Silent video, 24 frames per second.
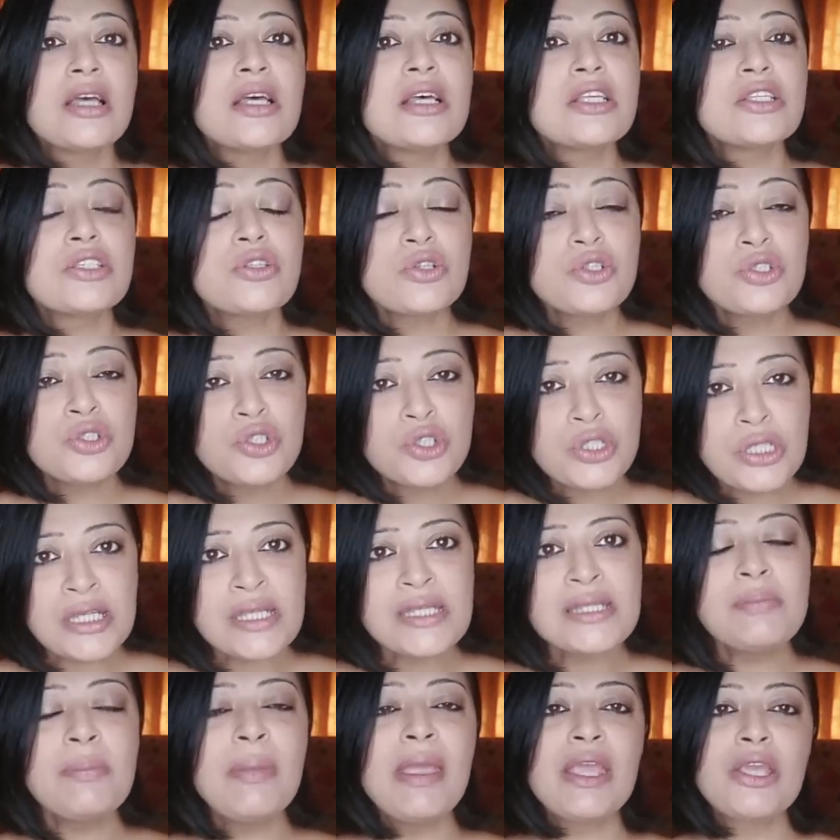So
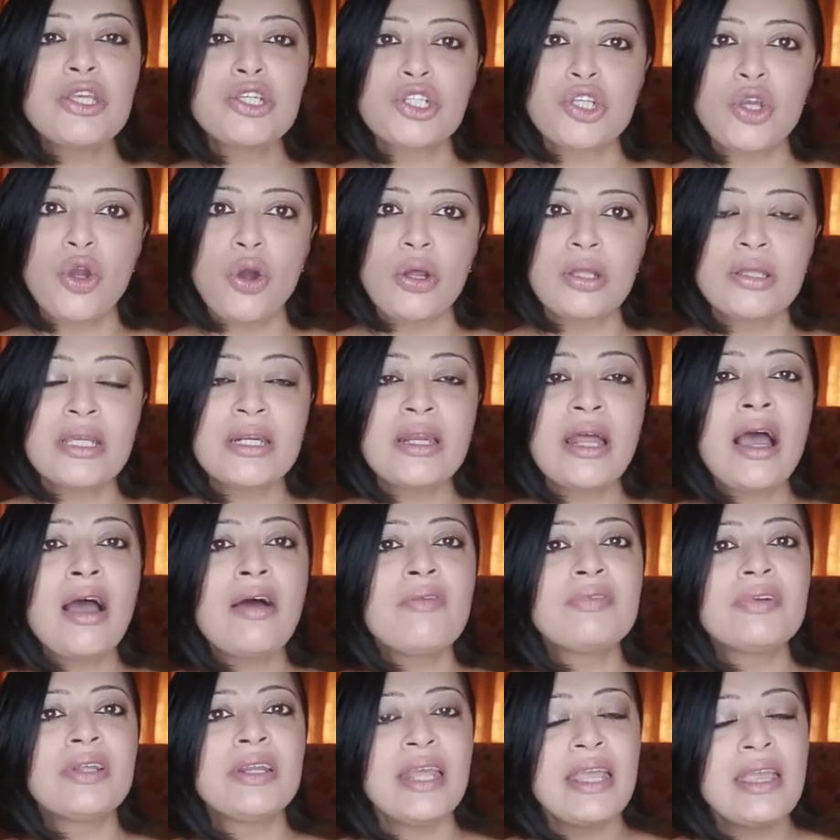just make sure that
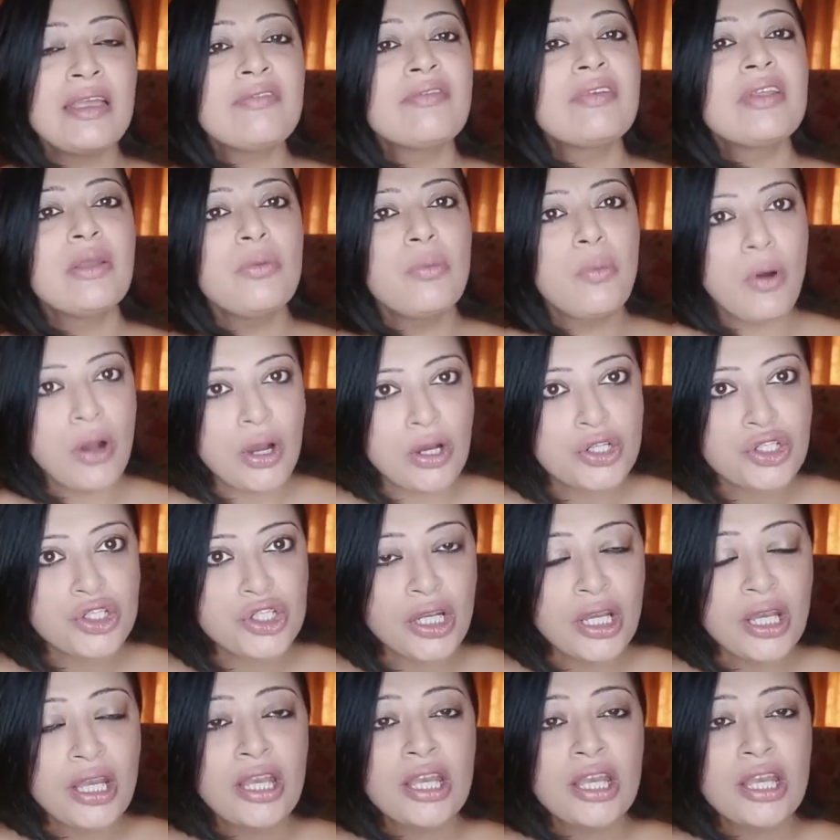after every wash,